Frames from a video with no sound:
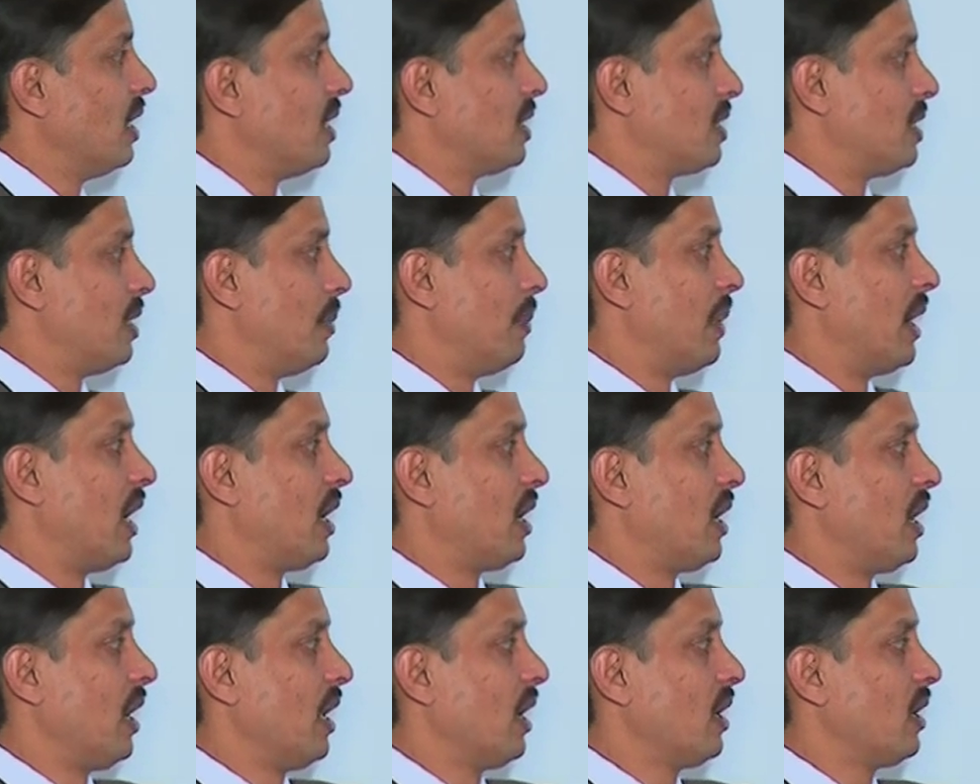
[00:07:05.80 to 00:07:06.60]

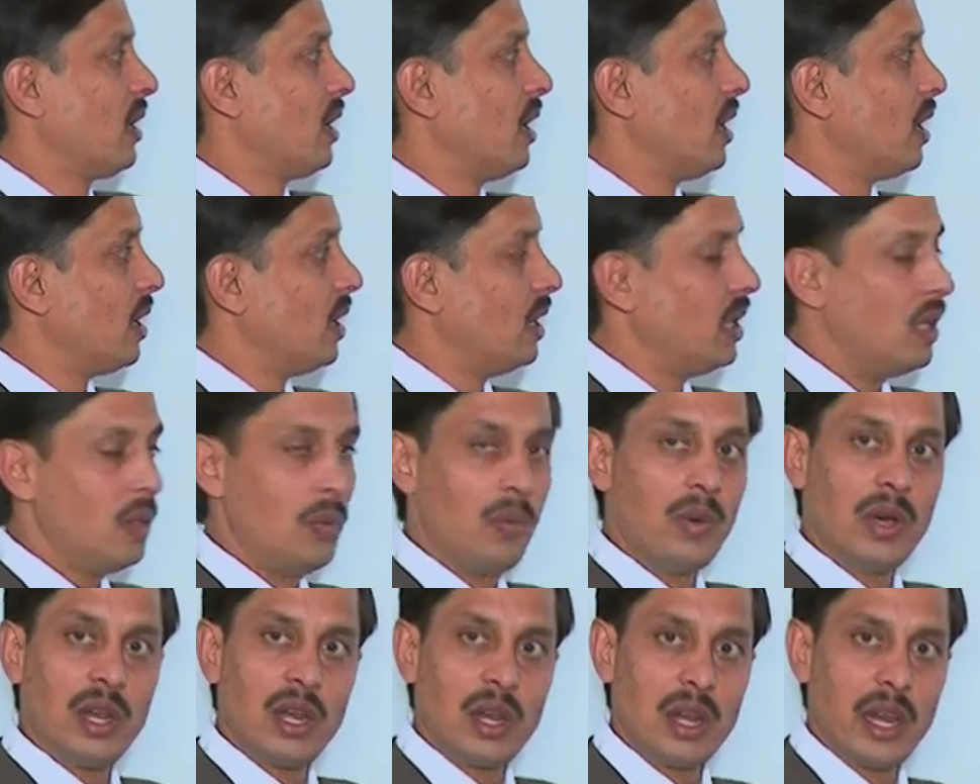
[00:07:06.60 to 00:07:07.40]
Symmetric,
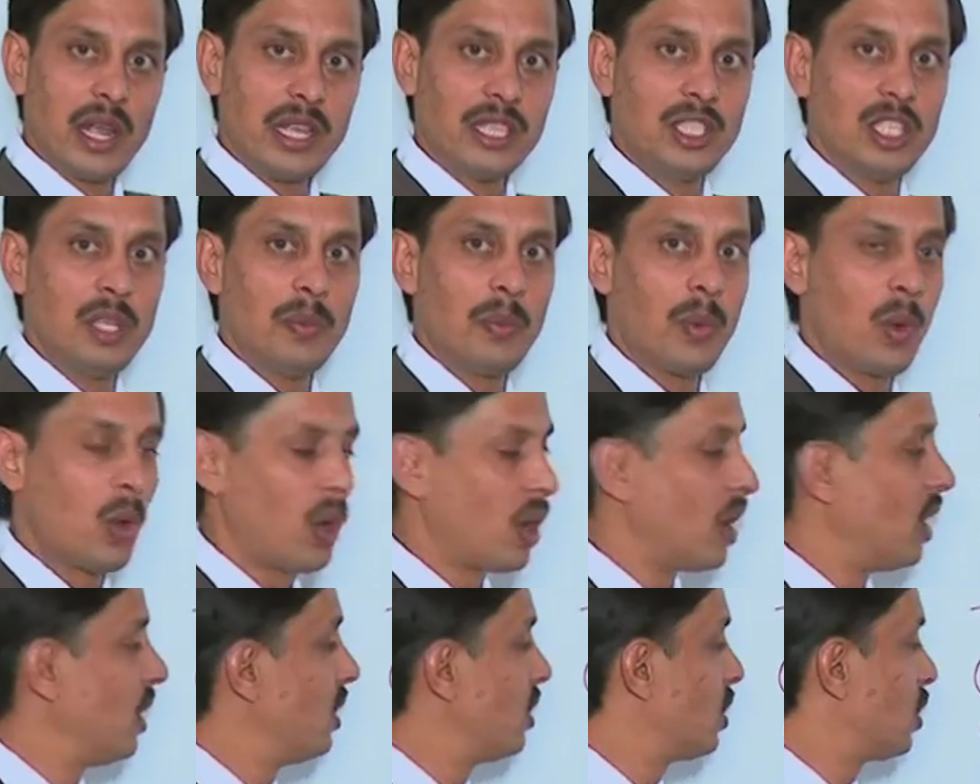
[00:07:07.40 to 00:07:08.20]
even
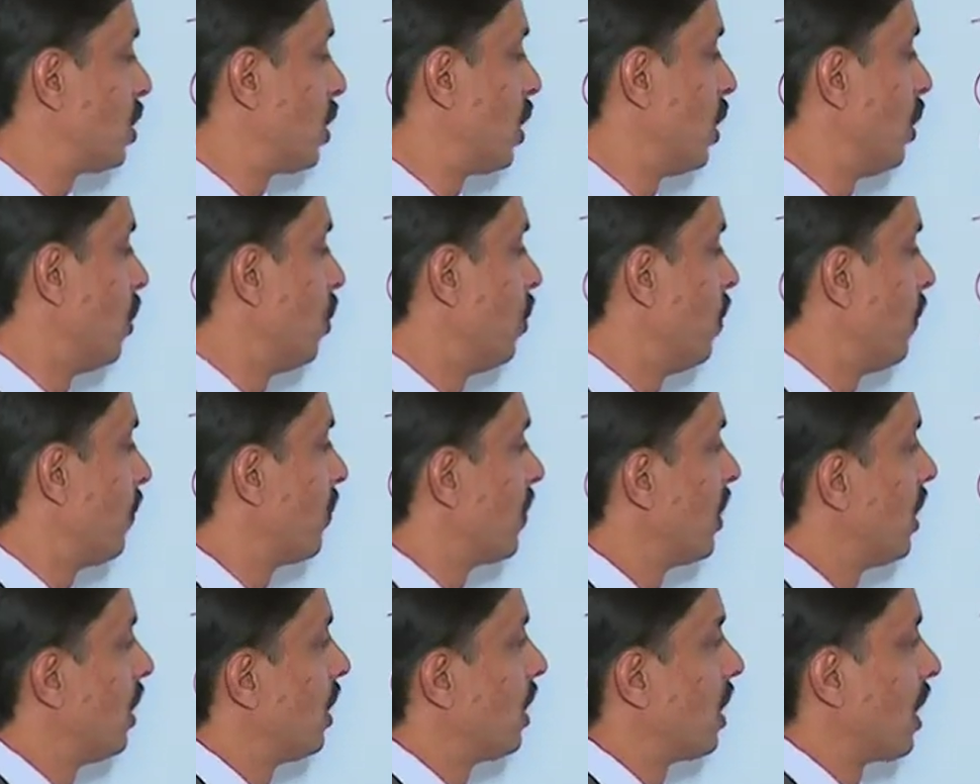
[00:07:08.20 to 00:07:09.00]
reciprocal is true.
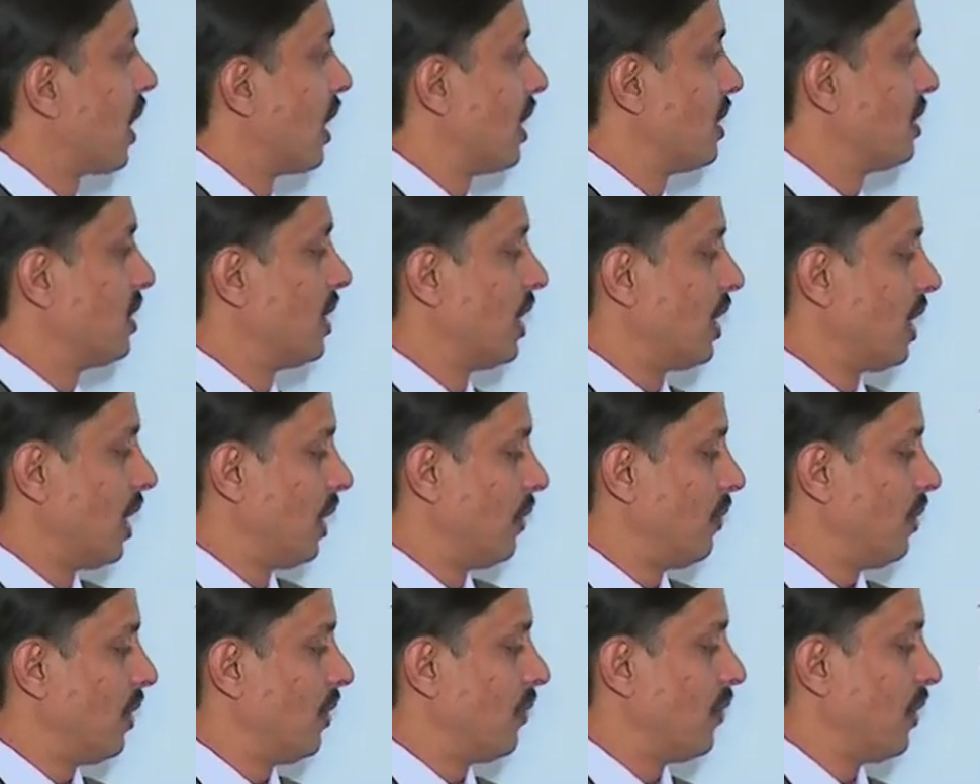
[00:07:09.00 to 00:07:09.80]

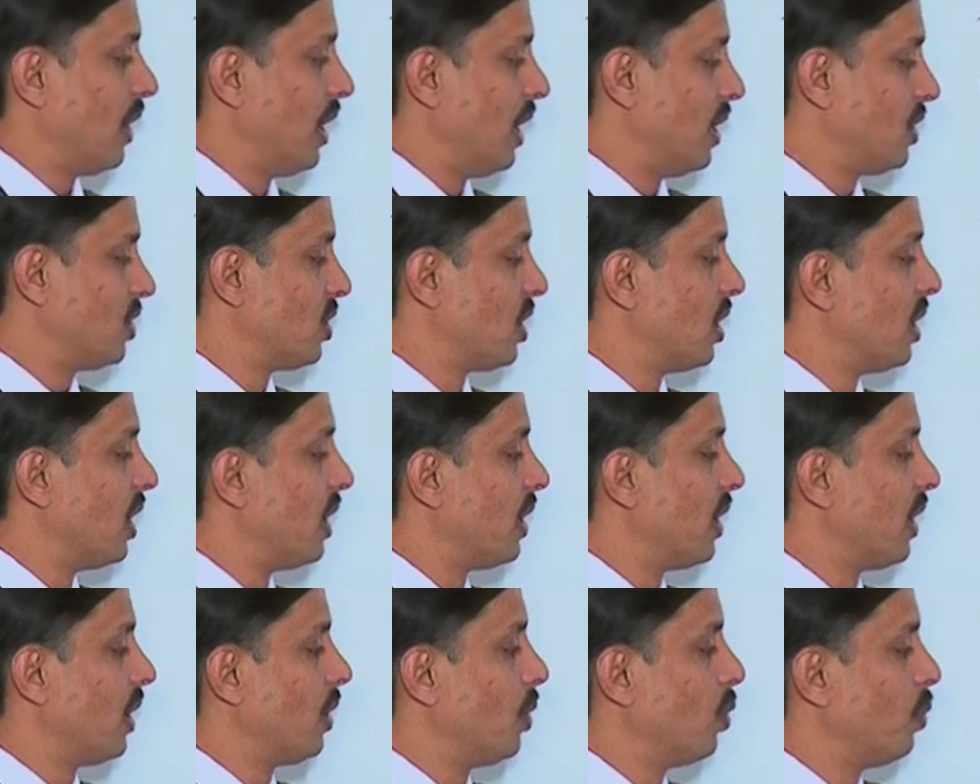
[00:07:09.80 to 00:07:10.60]
Transitive, if A is
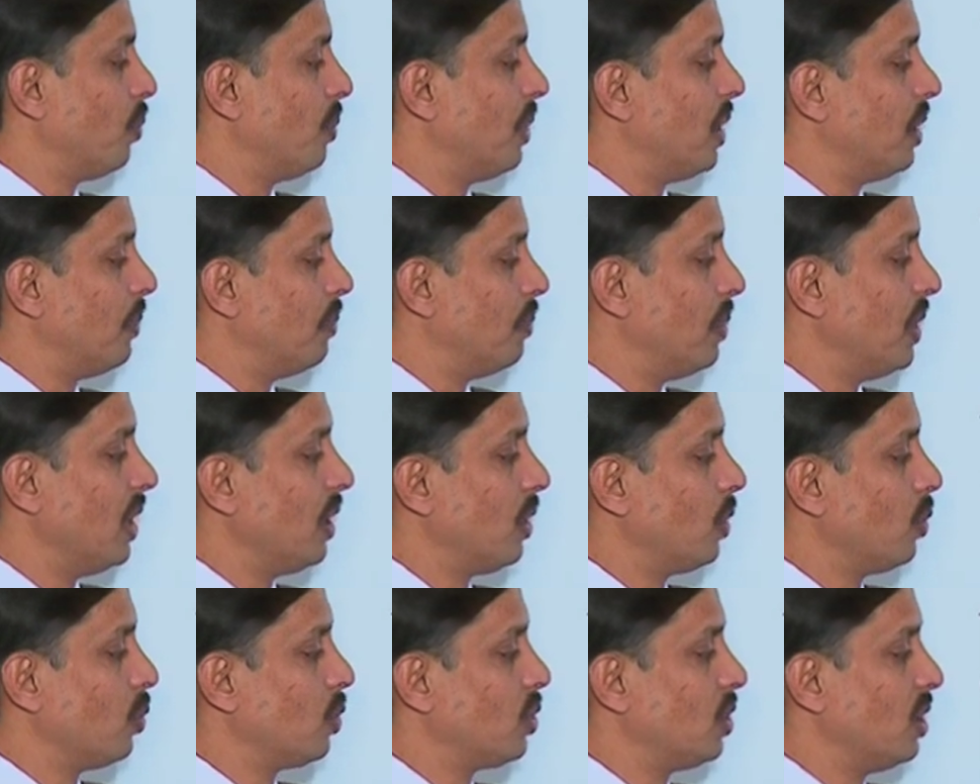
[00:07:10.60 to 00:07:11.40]
related to B,
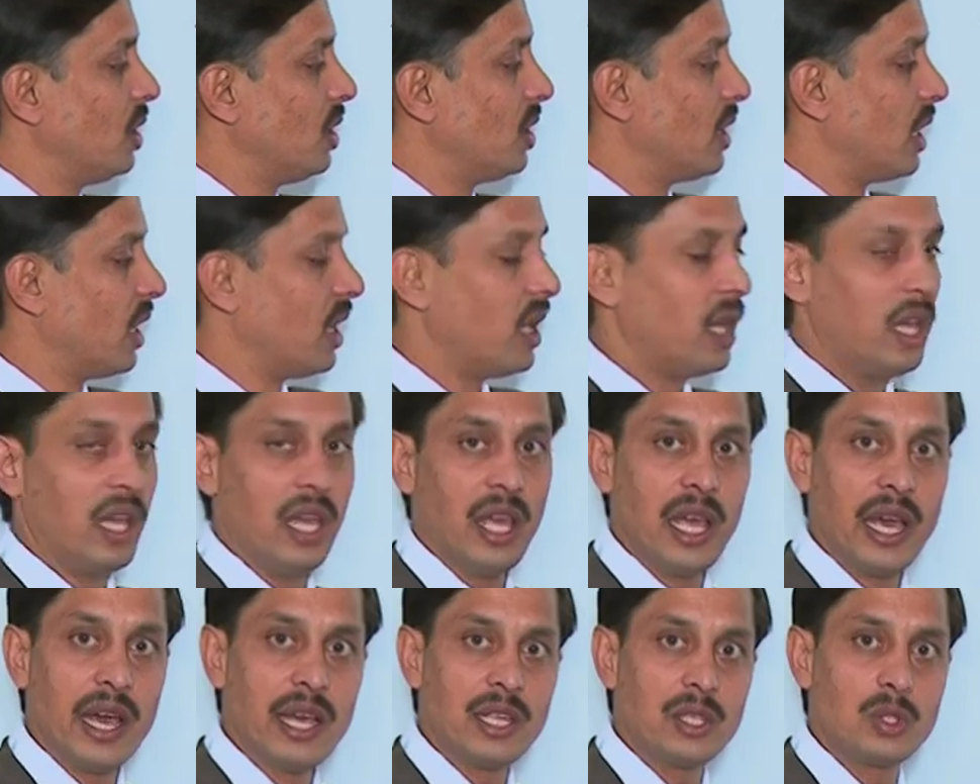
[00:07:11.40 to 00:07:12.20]
B to C, then
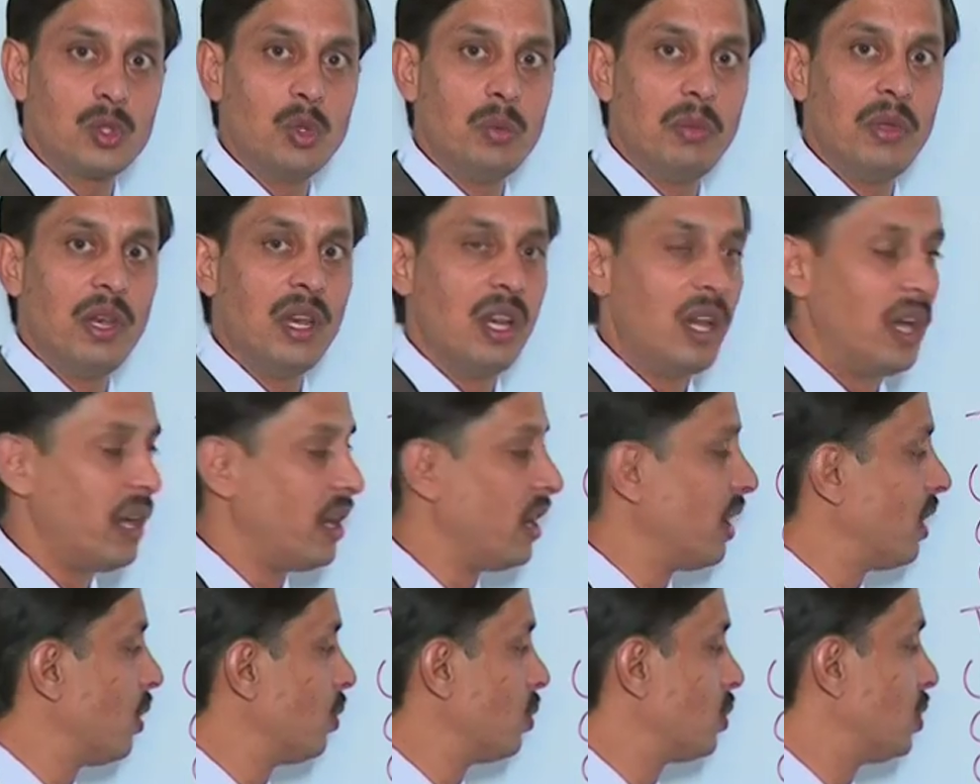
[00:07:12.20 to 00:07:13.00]
A has to be
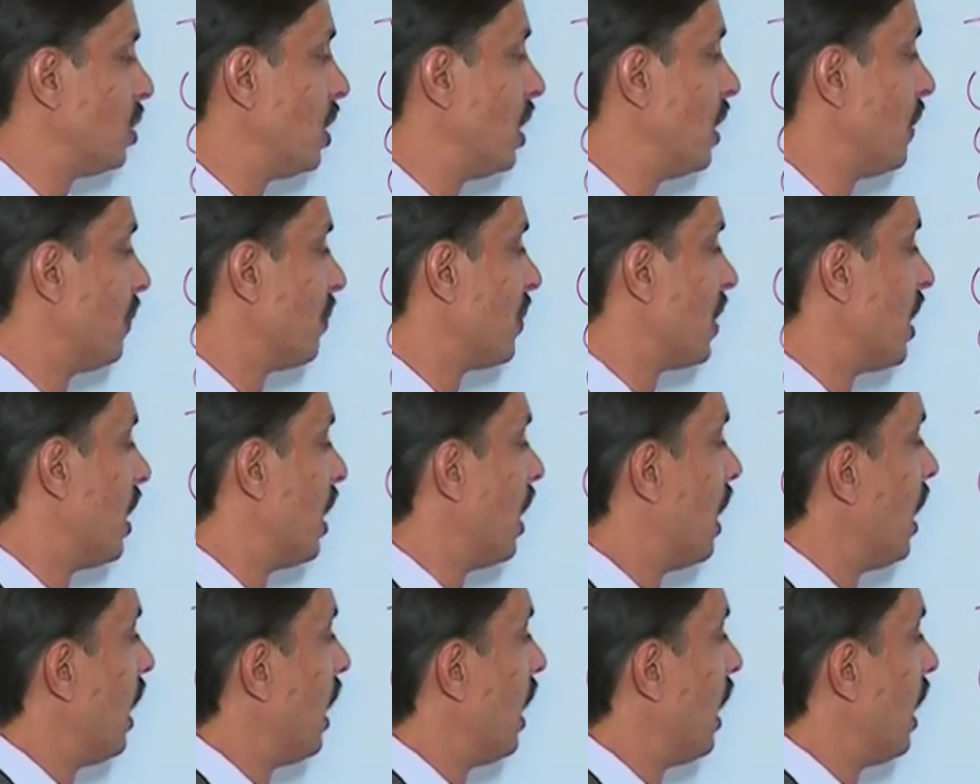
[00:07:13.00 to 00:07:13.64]
related to C.